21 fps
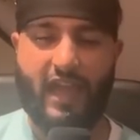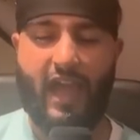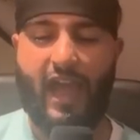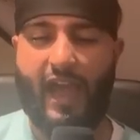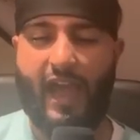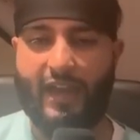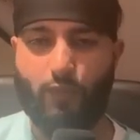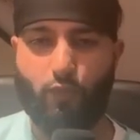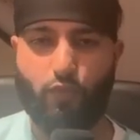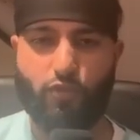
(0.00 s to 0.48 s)

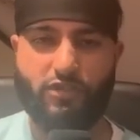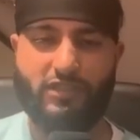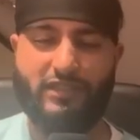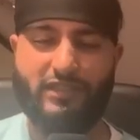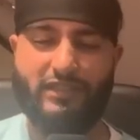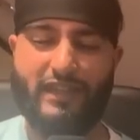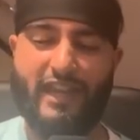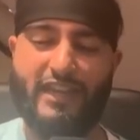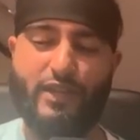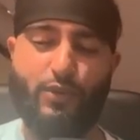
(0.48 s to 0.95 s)
and wasn't
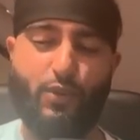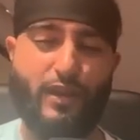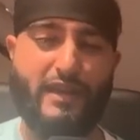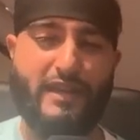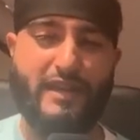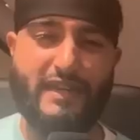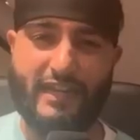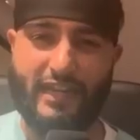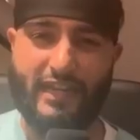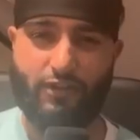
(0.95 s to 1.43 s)
anywhere
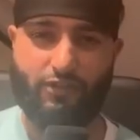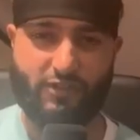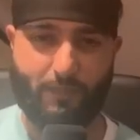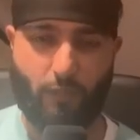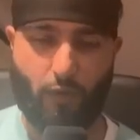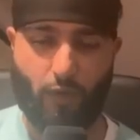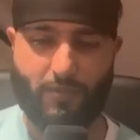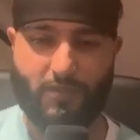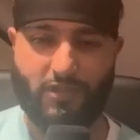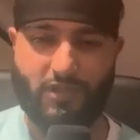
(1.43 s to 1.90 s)
near as
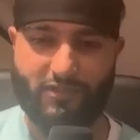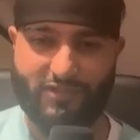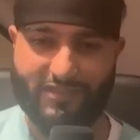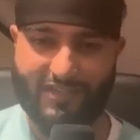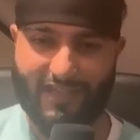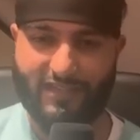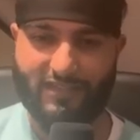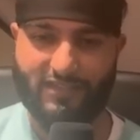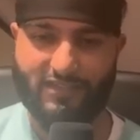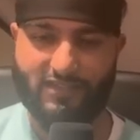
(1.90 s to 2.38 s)
popular as
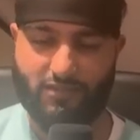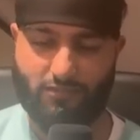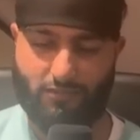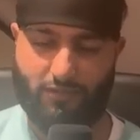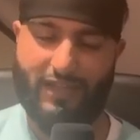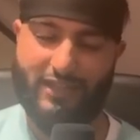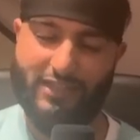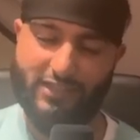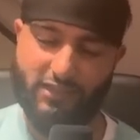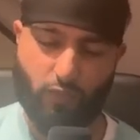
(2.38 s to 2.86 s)
Henderson,
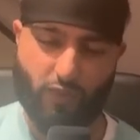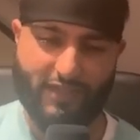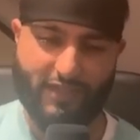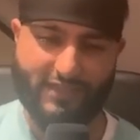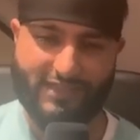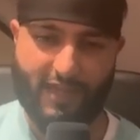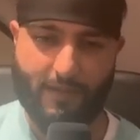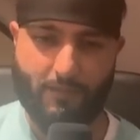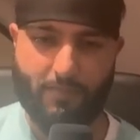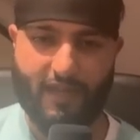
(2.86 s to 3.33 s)
hence why he's
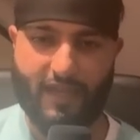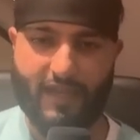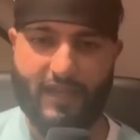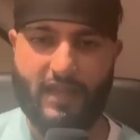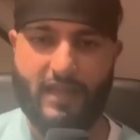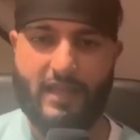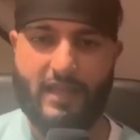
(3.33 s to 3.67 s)
template.